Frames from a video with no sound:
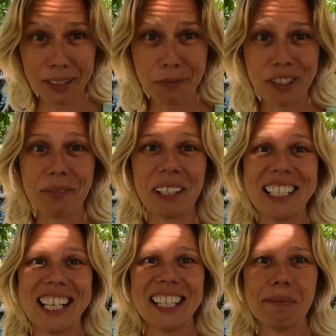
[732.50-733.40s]
them so that we can
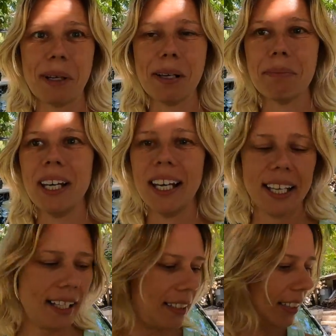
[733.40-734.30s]
take them up,
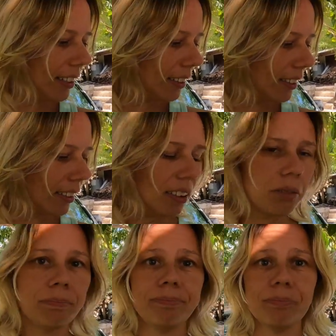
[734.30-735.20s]
and
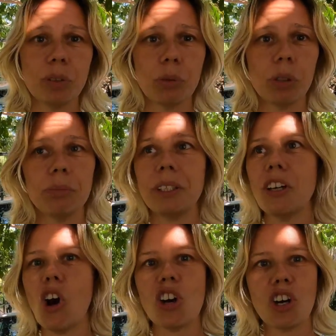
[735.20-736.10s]
then we will be
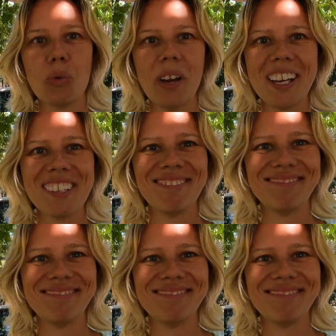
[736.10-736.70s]
on our way.